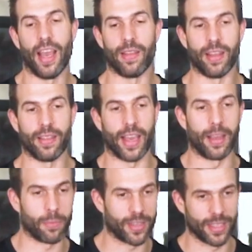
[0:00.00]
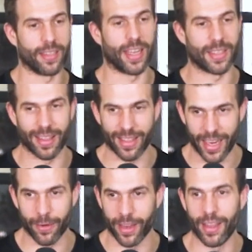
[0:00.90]
and then they present it as a
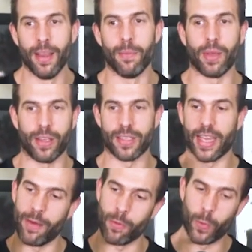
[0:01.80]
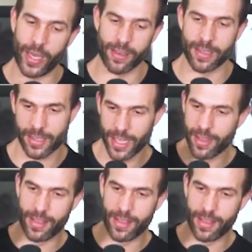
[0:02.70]
theory because they have a weakness.